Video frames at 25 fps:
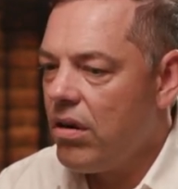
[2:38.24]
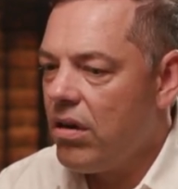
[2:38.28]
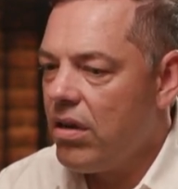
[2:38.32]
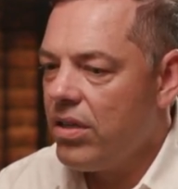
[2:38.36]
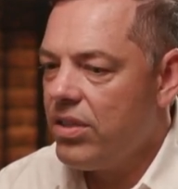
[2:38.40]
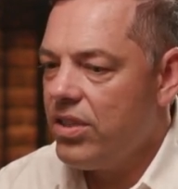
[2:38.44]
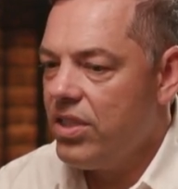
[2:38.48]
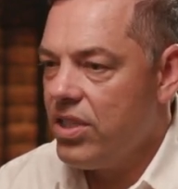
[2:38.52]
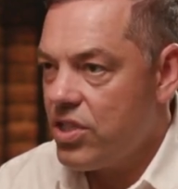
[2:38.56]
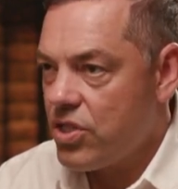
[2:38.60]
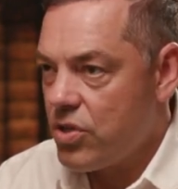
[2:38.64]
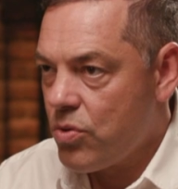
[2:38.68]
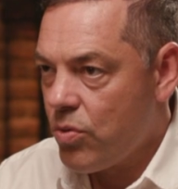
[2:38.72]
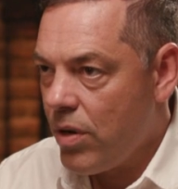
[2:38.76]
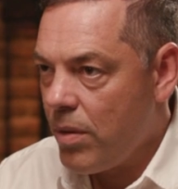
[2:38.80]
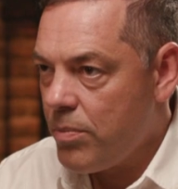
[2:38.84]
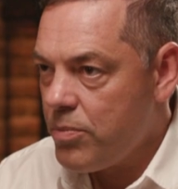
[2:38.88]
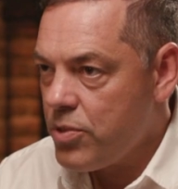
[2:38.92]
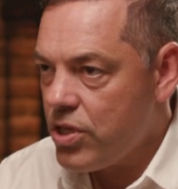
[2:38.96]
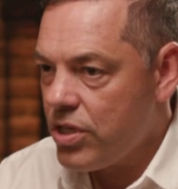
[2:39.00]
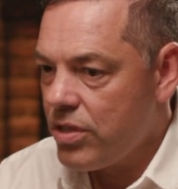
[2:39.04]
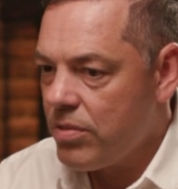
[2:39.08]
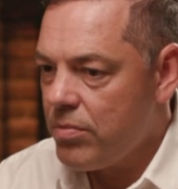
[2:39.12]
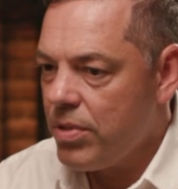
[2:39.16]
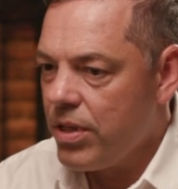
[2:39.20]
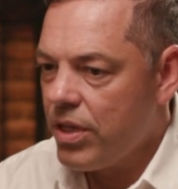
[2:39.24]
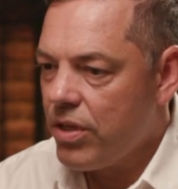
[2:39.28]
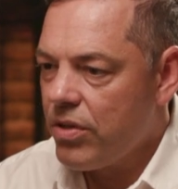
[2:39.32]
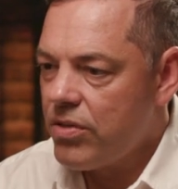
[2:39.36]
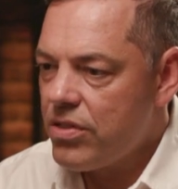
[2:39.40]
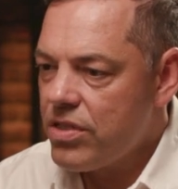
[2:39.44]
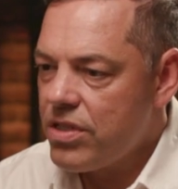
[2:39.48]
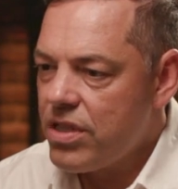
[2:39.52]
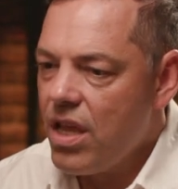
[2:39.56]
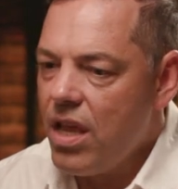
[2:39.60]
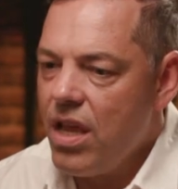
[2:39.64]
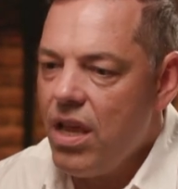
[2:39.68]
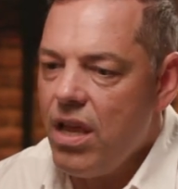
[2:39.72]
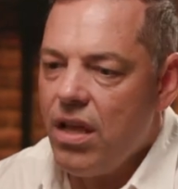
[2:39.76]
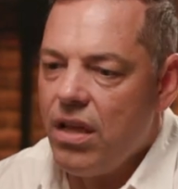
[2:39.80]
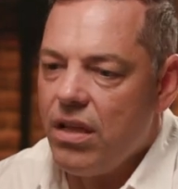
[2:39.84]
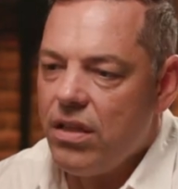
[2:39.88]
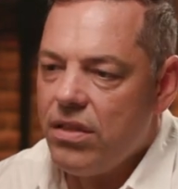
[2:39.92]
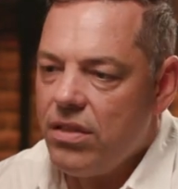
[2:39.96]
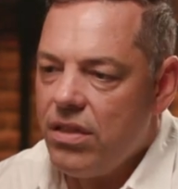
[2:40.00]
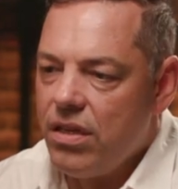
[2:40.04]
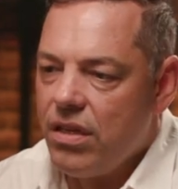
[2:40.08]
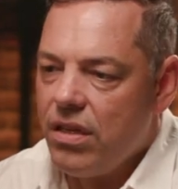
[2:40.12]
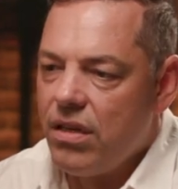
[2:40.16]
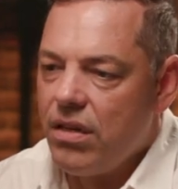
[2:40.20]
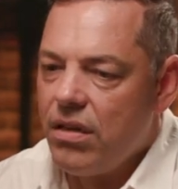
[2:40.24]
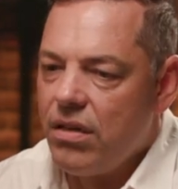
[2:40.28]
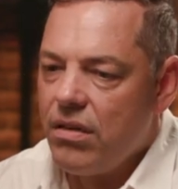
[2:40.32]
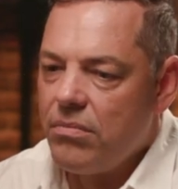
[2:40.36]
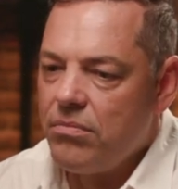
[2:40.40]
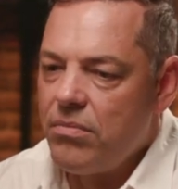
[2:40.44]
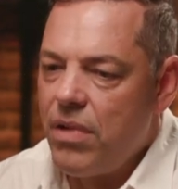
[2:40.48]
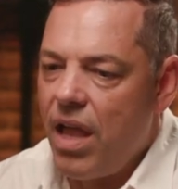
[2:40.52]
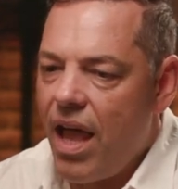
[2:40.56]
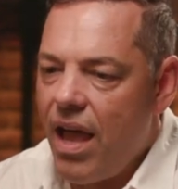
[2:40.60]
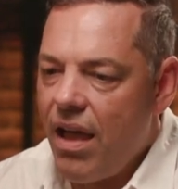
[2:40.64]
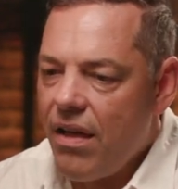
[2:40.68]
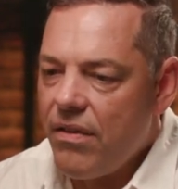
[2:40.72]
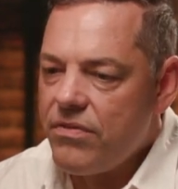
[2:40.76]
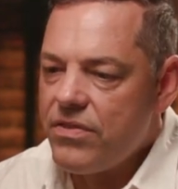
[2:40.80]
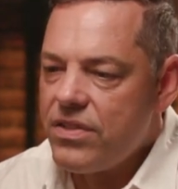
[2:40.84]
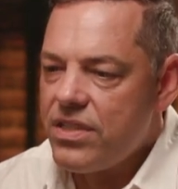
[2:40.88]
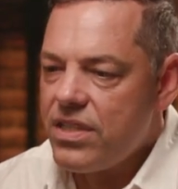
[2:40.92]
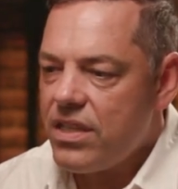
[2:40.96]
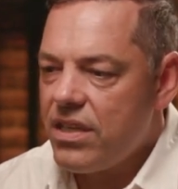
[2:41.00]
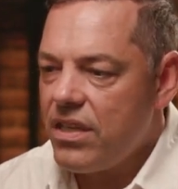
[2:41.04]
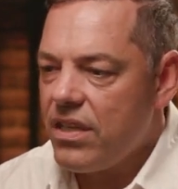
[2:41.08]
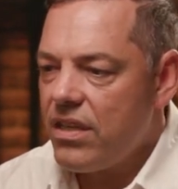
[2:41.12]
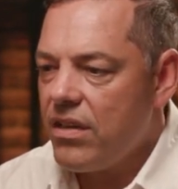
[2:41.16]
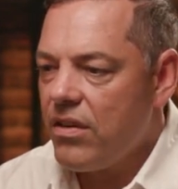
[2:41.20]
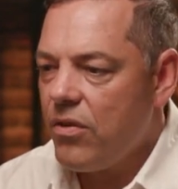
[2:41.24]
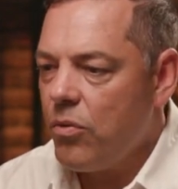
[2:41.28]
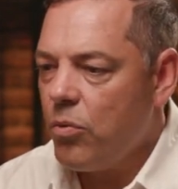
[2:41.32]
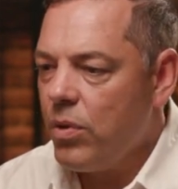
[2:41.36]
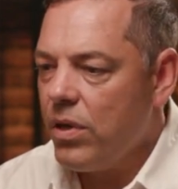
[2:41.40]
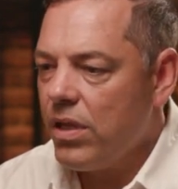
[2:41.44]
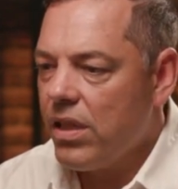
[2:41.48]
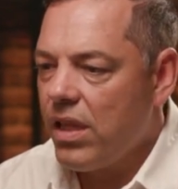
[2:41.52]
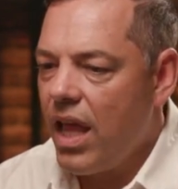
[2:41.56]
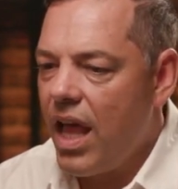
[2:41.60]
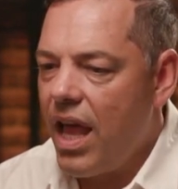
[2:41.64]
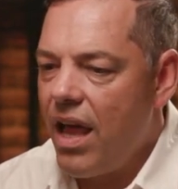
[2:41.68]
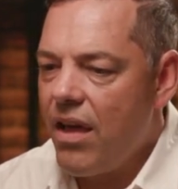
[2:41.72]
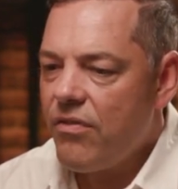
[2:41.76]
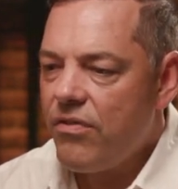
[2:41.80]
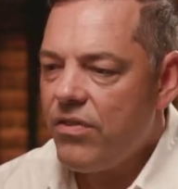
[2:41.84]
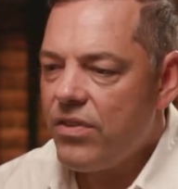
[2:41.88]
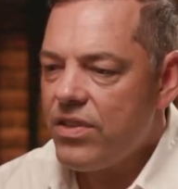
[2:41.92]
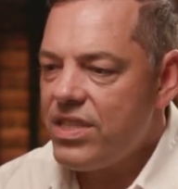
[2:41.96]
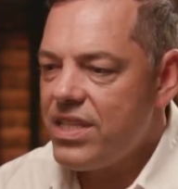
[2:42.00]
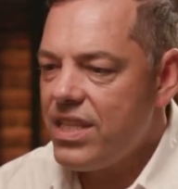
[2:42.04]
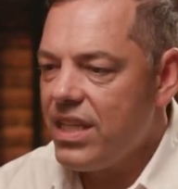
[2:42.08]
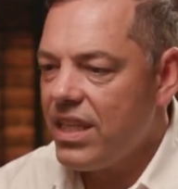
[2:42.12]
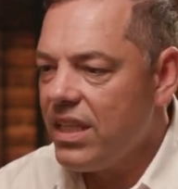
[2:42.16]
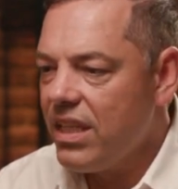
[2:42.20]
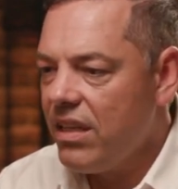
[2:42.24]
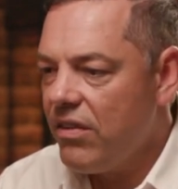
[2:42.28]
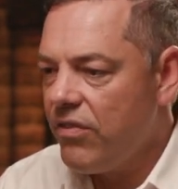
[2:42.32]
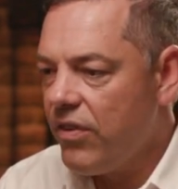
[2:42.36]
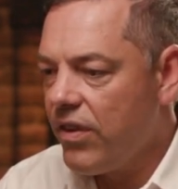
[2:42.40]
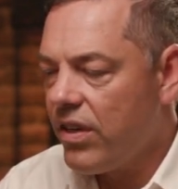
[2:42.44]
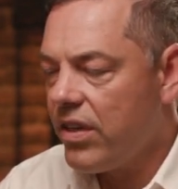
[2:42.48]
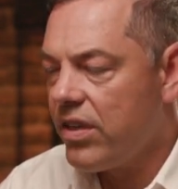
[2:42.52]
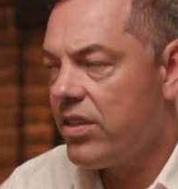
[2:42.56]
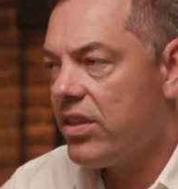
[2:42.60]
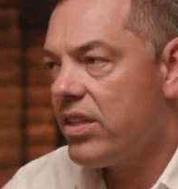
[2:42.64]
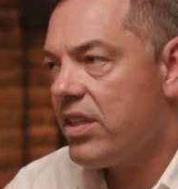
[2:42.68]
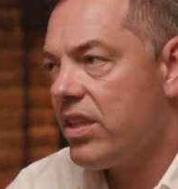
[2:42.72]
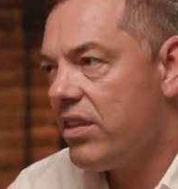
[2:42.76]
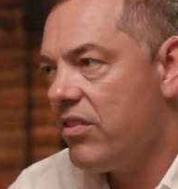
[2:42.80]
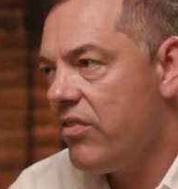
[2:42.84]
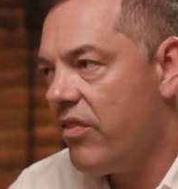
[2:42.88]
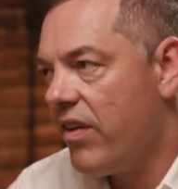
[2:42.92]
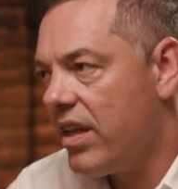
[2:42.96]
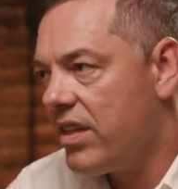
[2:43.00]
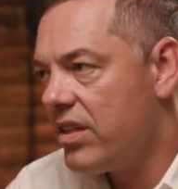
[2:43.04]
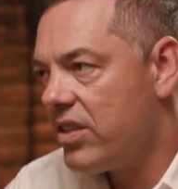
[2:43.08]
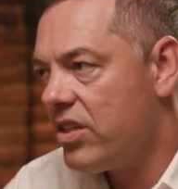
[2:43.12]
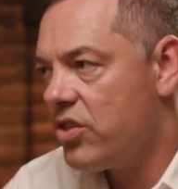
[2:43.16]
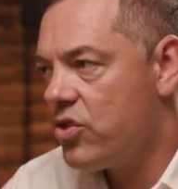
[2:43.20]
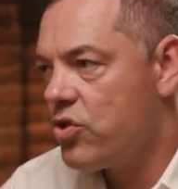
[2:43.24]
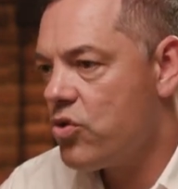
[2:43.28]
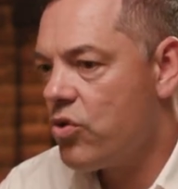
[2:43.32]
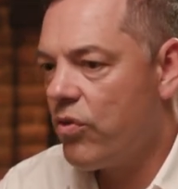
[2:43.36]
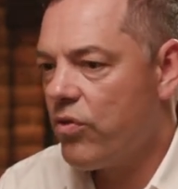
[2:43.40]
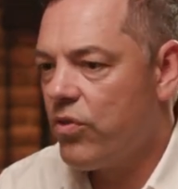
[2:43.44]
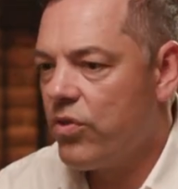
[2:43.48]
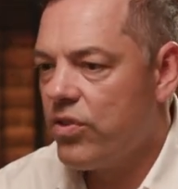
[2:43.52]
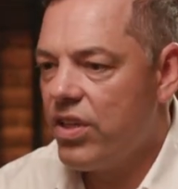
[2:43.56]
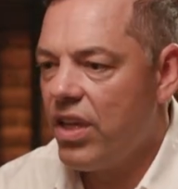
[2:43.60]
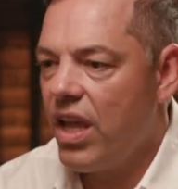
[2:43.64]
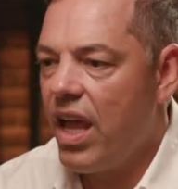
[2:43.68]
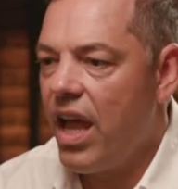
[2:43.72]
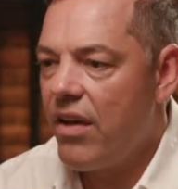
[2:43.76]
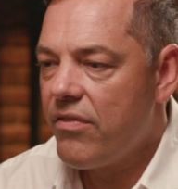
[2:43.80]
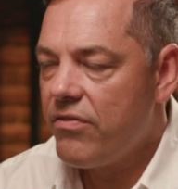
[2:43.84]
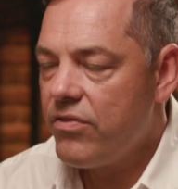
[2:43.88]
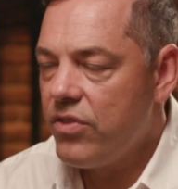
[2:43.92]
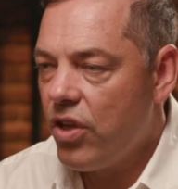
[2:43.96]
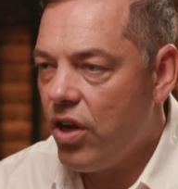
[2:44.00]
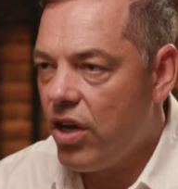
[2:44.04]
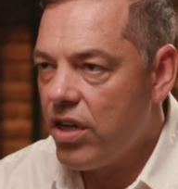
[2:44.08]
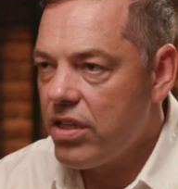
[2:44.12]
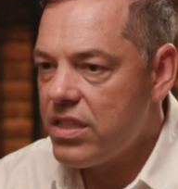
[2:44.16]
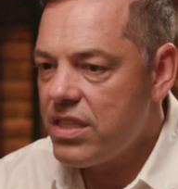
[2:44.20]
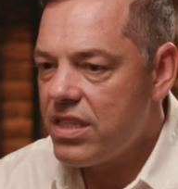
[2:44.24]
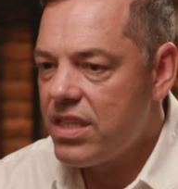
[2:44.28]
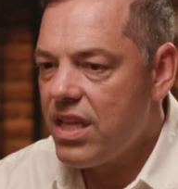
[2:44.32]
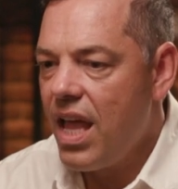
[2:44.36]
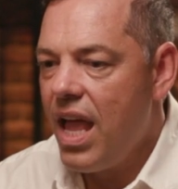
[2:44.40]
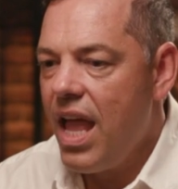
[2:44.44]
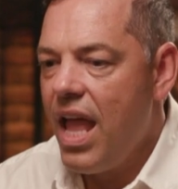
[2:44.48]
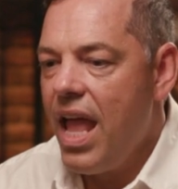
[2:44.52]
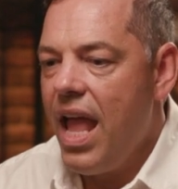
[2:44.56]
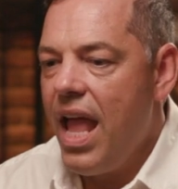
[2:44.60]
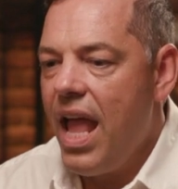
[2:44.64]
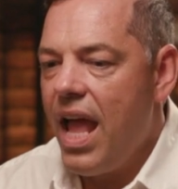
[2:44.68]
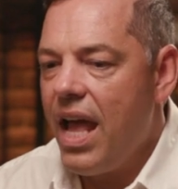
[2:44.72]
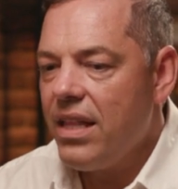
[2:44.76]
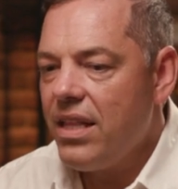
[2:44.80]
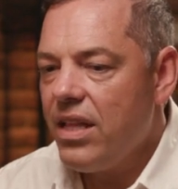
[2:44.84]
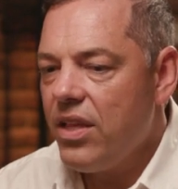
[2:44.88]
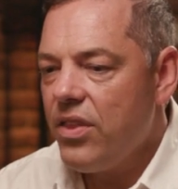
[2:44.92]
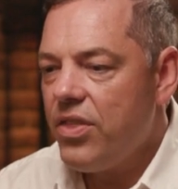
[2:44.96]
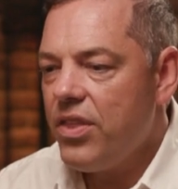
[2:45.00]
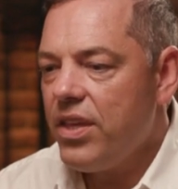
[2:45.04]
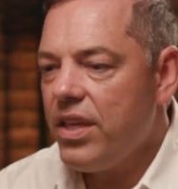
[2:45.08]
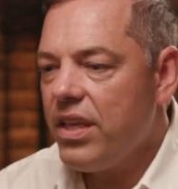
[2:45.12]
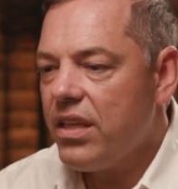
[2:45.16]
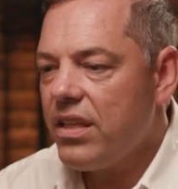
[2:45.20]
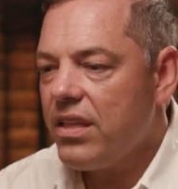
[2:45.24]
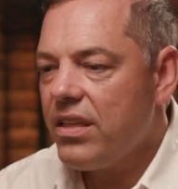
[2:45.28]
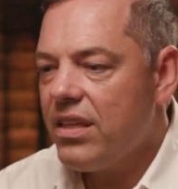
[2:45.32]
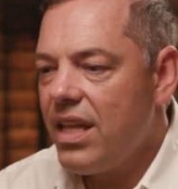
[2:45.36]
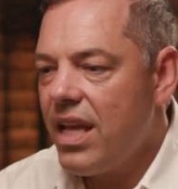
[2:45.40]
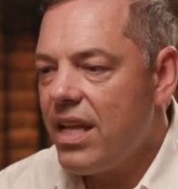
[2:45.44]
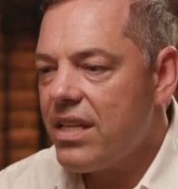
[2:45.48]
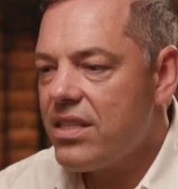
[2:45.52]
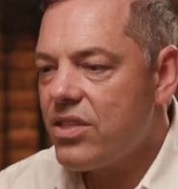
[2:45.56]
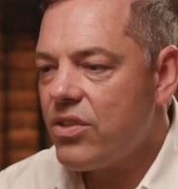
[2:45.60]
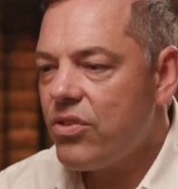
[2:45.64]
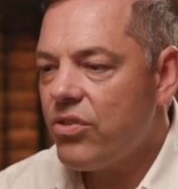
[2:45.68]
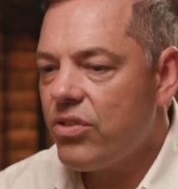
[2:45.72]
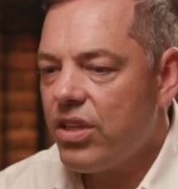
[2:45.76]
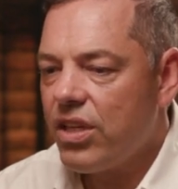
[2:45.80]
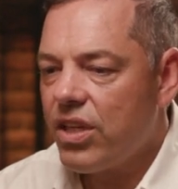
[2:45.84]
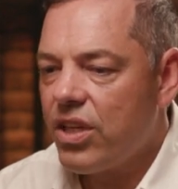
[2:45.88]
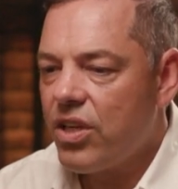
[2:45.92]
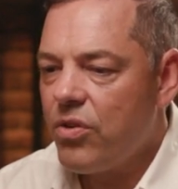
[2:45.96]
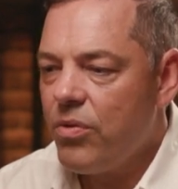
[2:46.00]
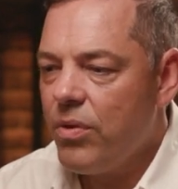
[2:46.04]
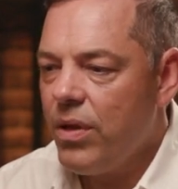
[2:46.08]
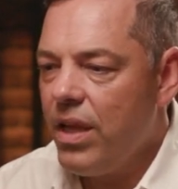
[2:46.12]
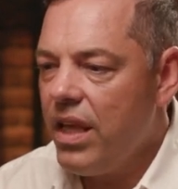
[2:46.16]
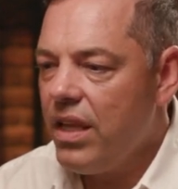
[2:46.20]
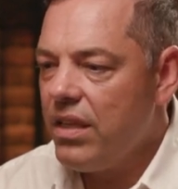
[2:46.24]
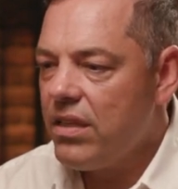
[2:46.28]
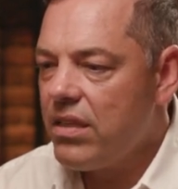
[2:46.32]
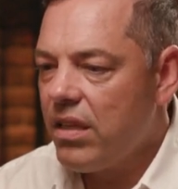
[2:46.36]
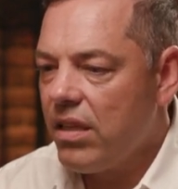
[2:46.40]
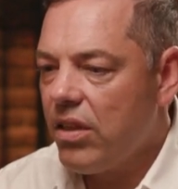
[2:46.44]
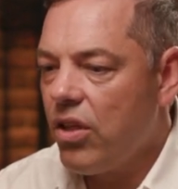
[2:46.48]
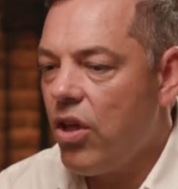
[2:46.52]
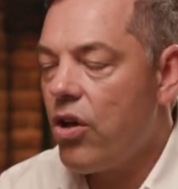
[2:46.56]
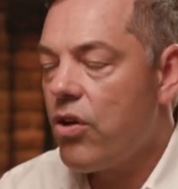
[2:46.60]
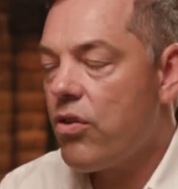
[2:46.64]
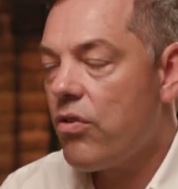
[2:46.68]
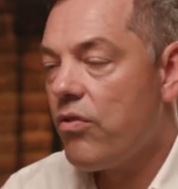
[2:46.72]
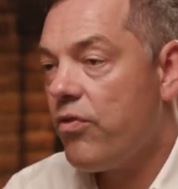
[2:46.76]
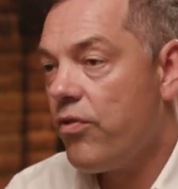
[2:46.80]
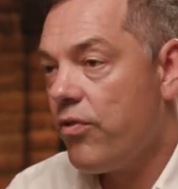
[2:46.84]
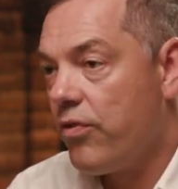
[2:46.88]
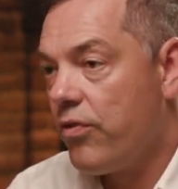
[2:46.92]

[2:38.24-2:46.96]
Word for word: disruption, because the haves will have a significant advantage over the have-nots, and I think that's going to create a lot of